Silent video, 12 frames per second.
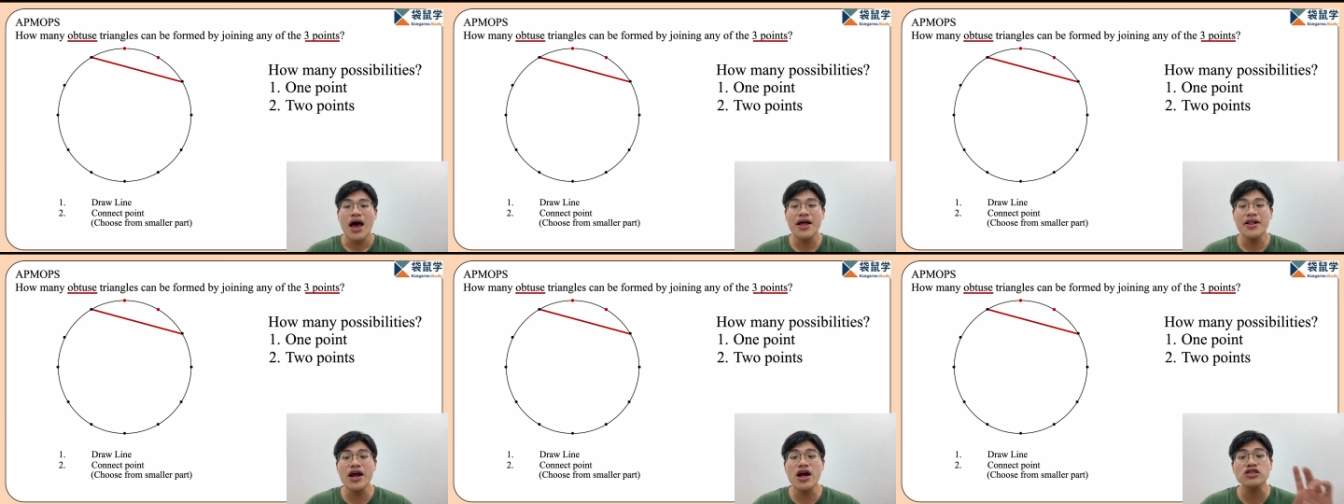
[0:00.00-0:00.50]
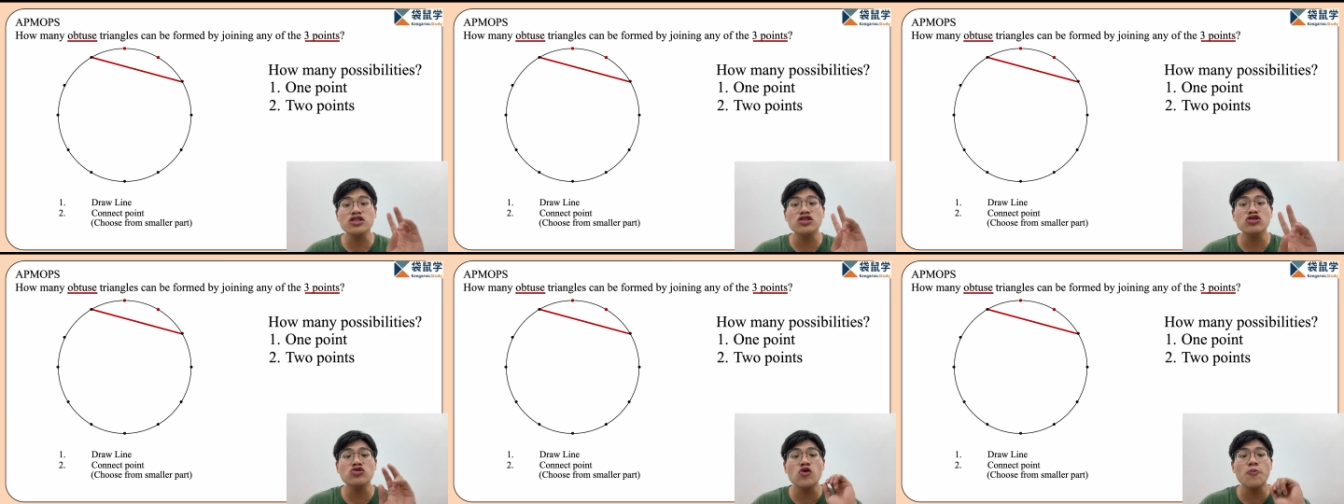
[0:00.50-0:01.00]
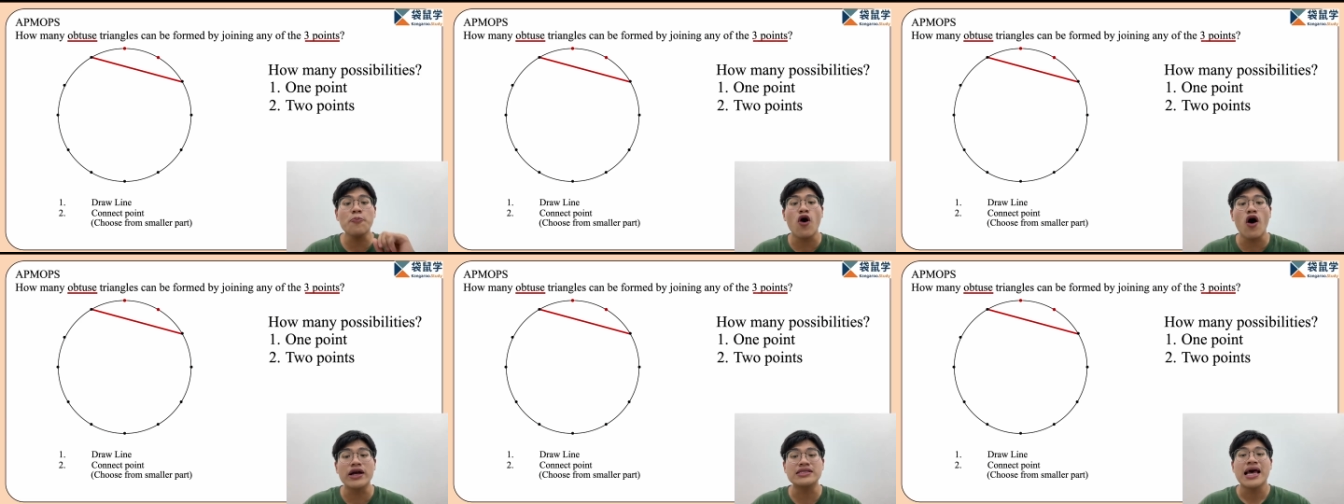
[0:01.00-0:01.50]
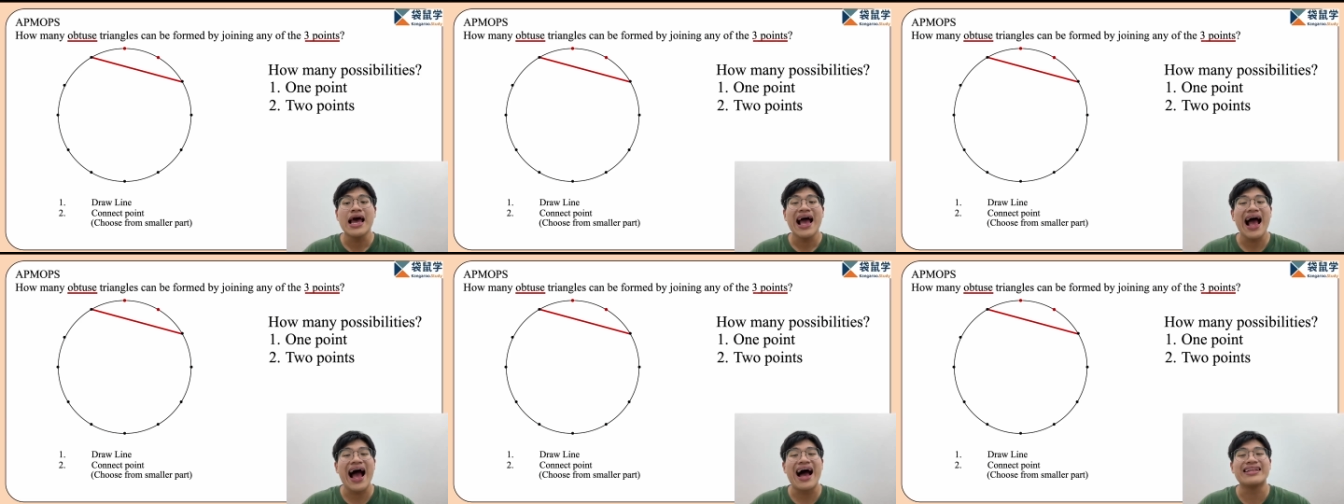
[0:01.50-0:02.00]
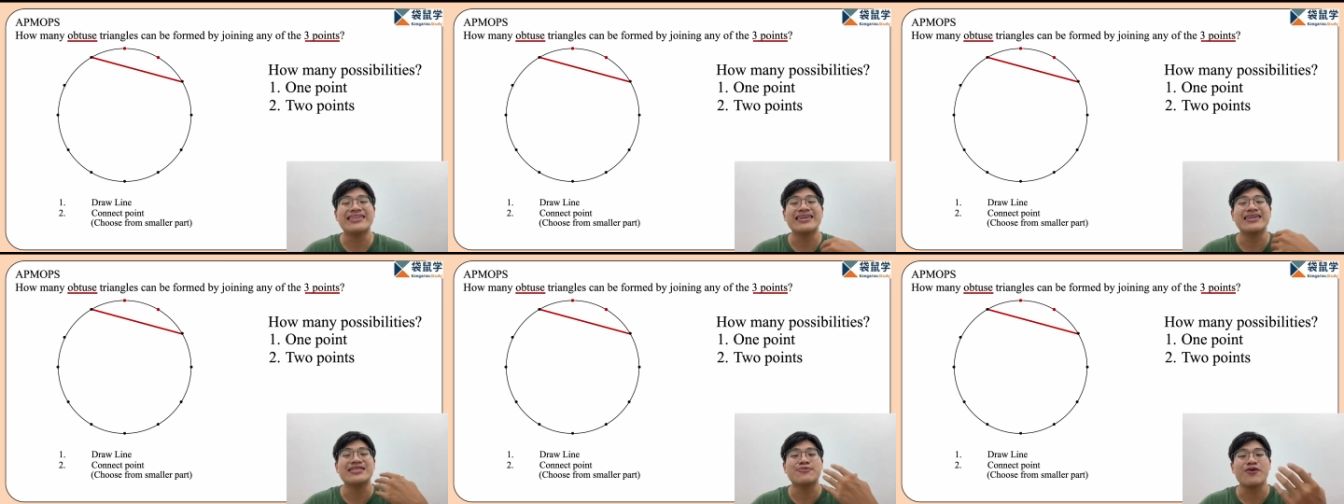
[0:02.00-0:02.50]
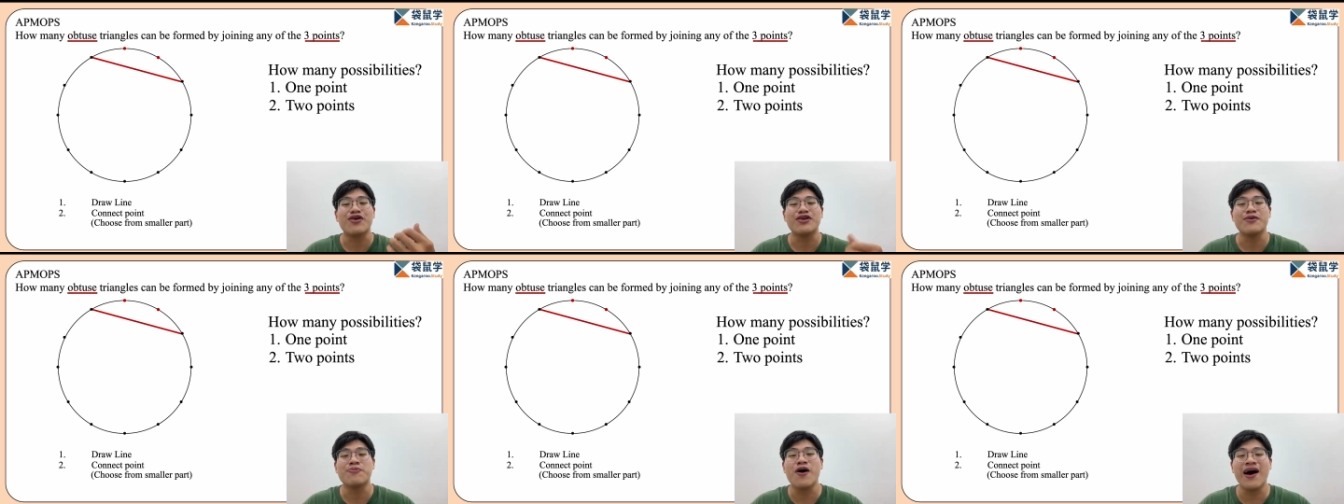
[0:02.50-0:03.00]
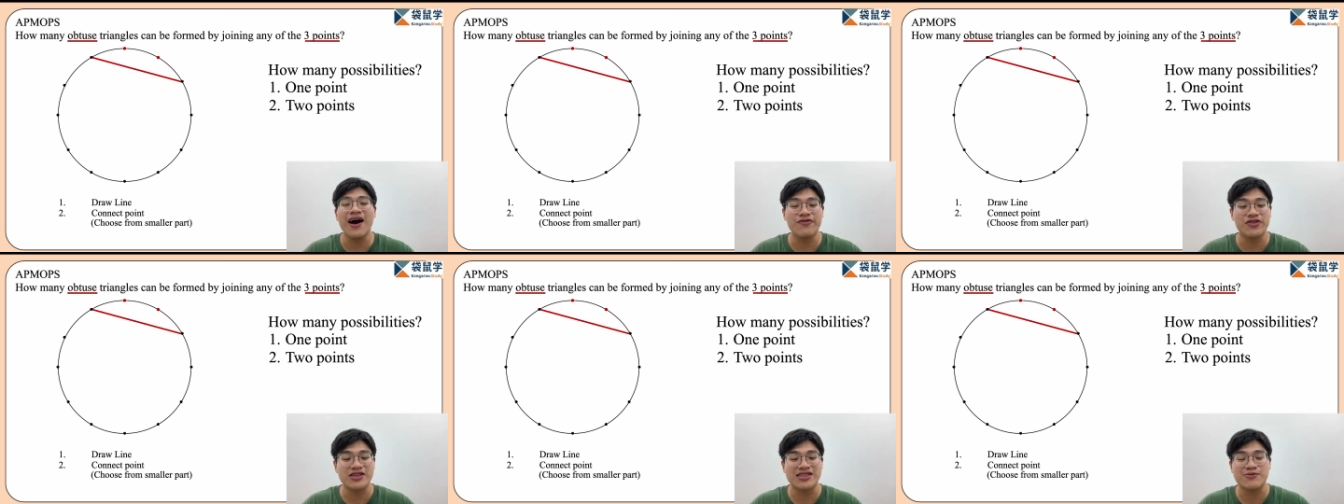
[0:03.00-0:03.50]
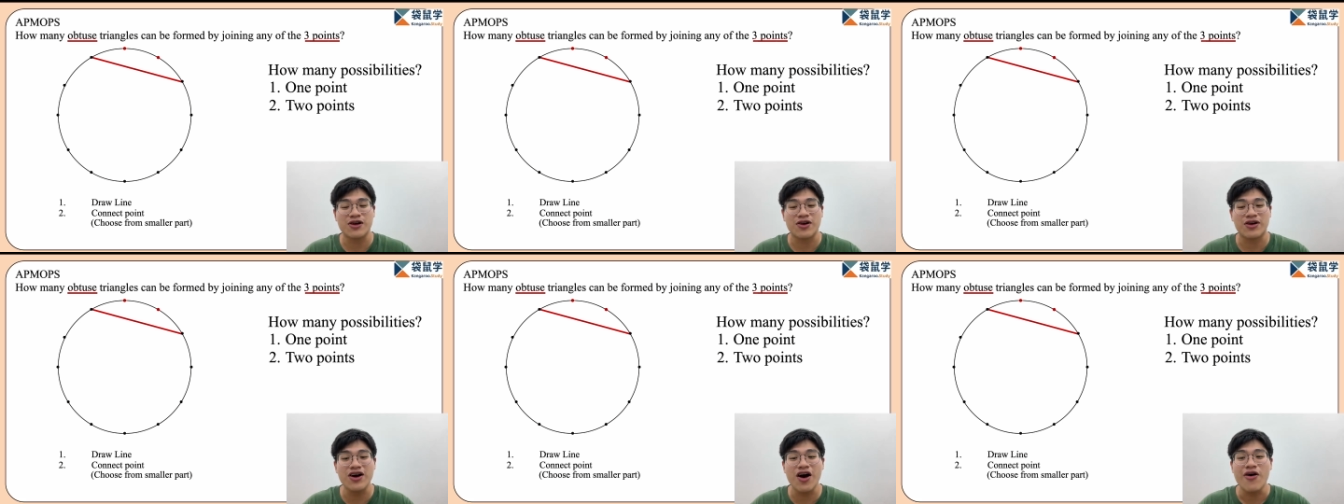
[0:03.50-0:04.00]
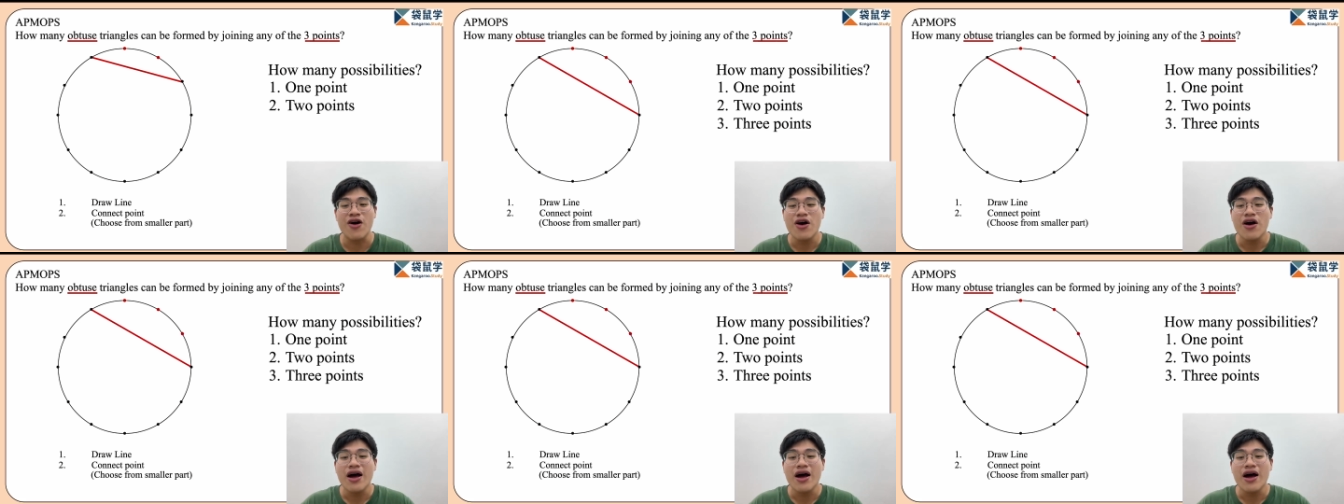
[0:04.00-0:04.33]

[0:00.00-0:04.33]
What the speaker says: And there's 2 points at the smaller part of the circle.